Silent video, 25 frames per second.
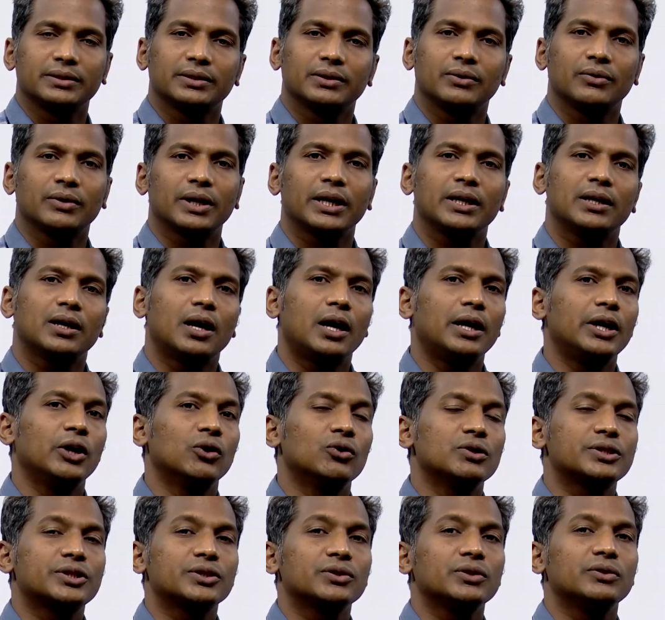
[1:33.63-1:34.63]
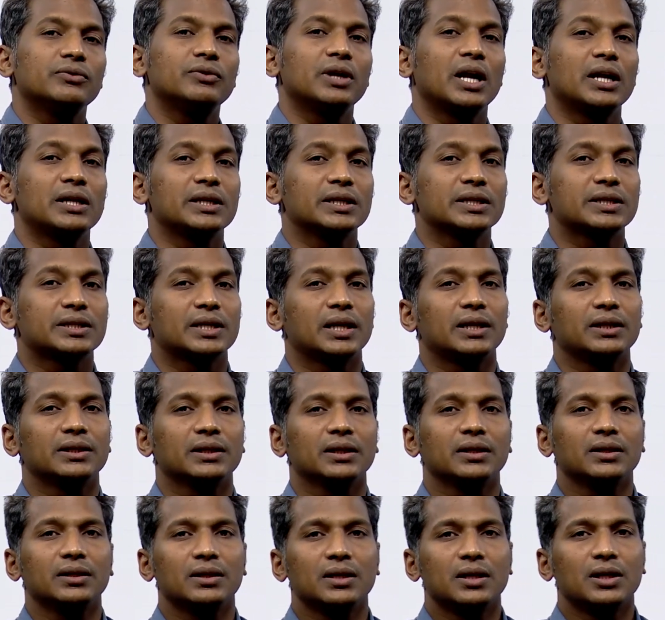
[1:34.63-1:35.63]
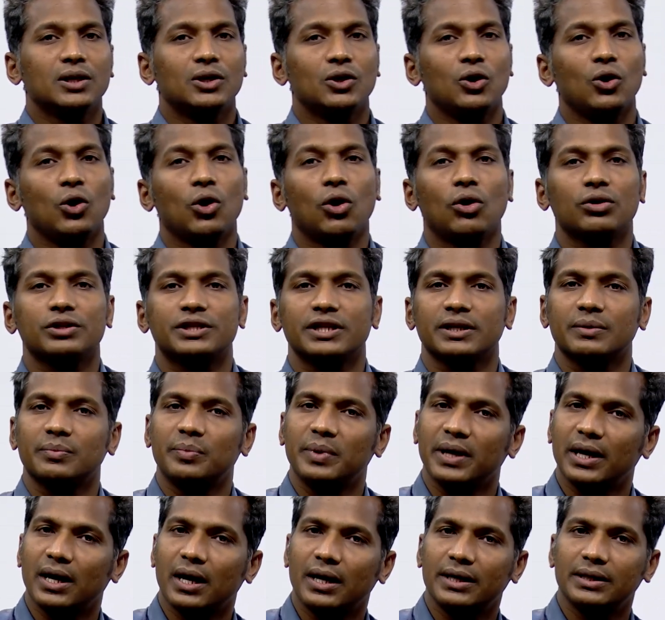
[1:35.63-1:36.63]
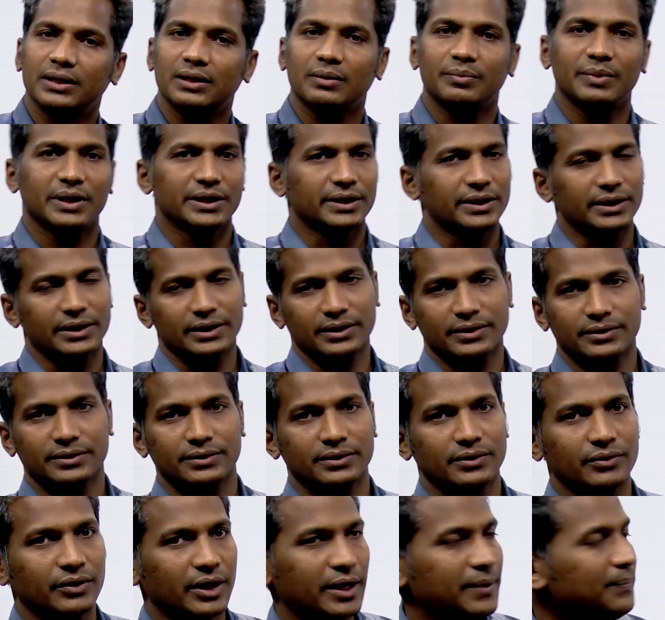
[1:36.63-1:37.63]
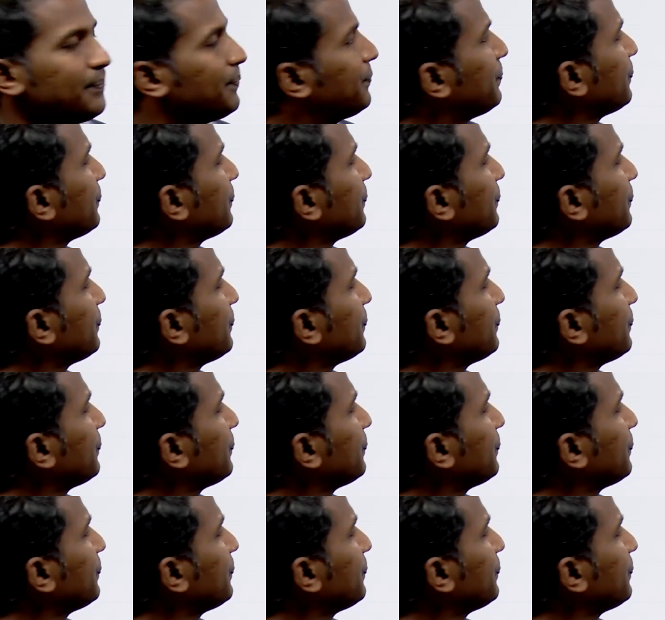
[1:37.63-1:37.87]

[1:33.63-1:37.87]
Okay. And also you will understand the logic behind the method. Okay.